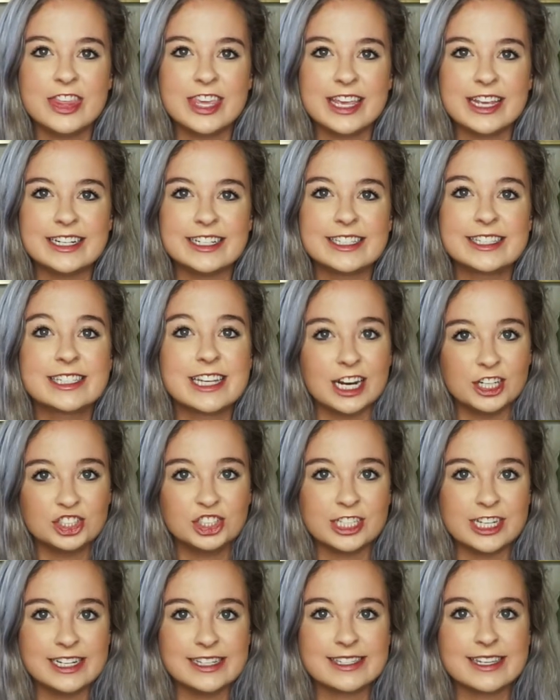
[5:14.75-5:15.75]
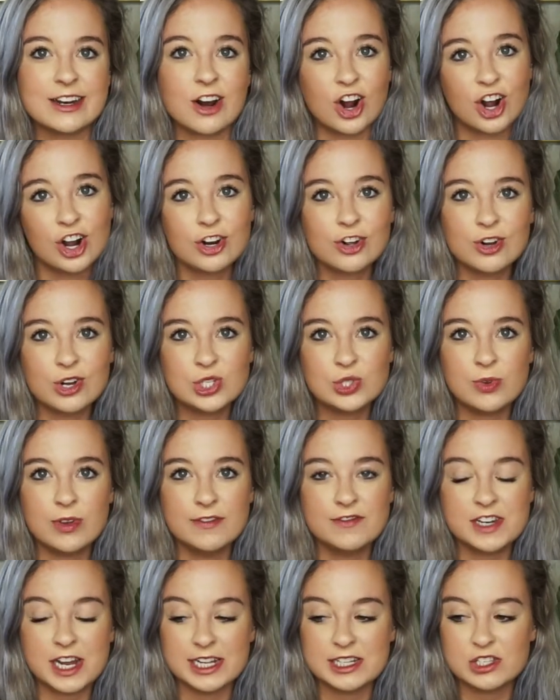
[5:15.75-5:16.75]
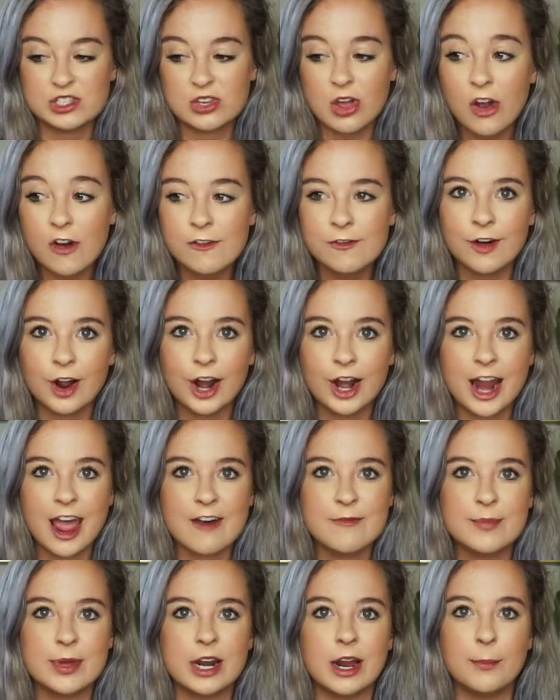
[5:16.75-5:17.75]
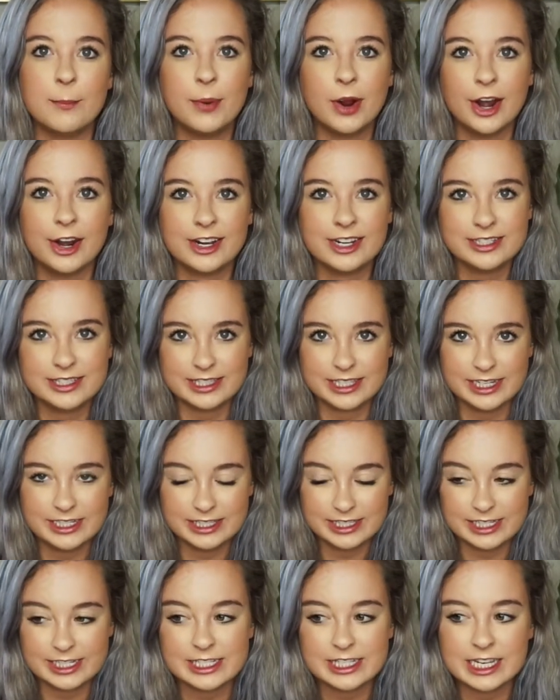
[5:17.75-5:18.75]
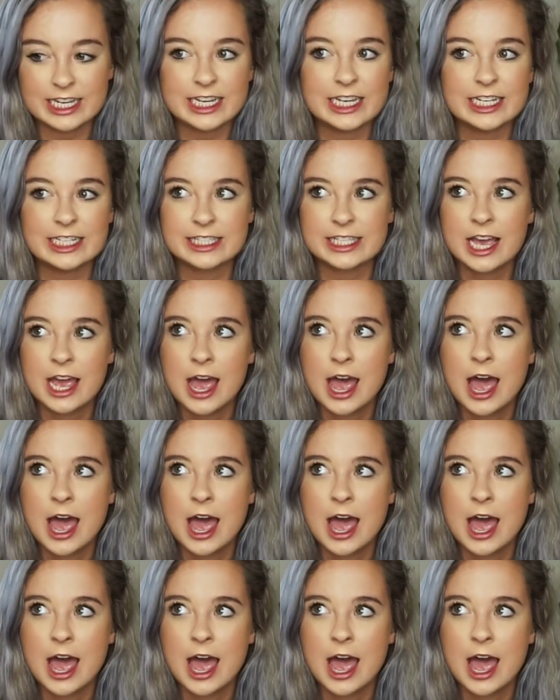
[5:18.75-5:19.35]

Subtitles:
the discussions and articles we've done so far have been on Parkinson's disease